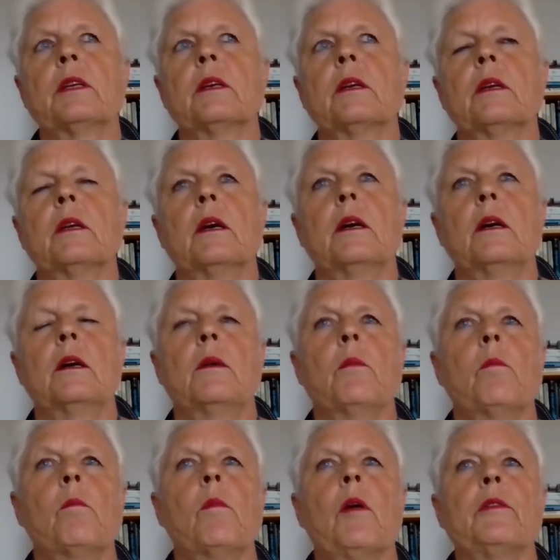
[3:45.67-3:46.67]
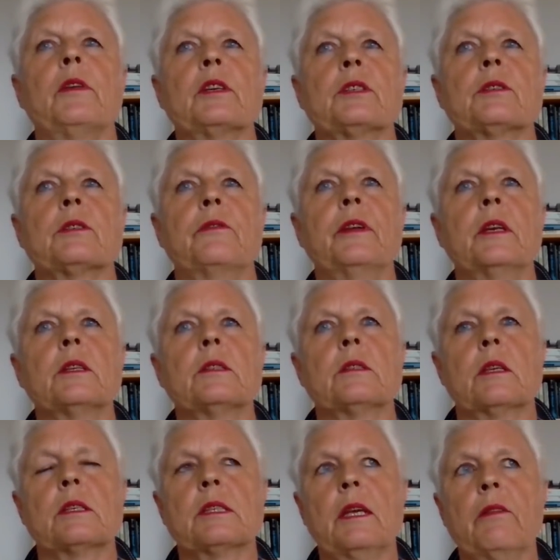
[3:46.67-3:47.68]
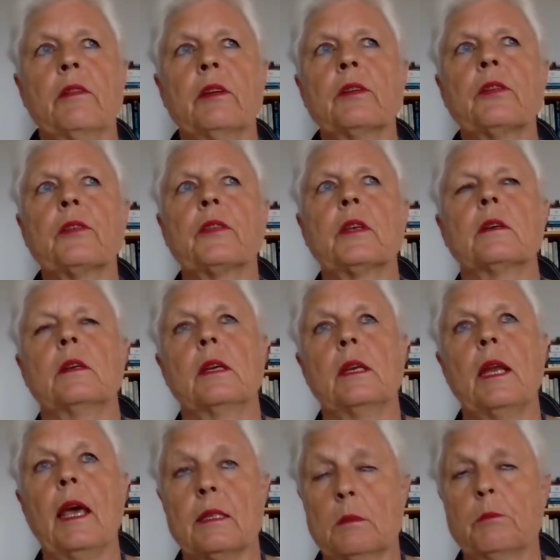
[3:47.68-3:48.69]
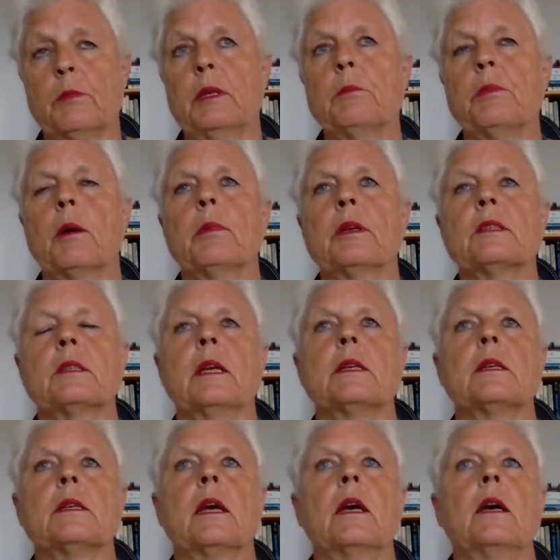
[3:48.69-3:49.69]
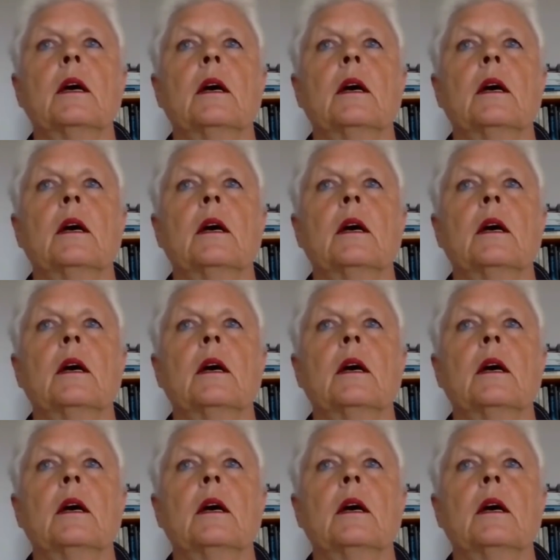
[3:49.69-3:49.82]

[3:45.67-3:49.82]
written, I just finished the 7th. It hasn't been published yet.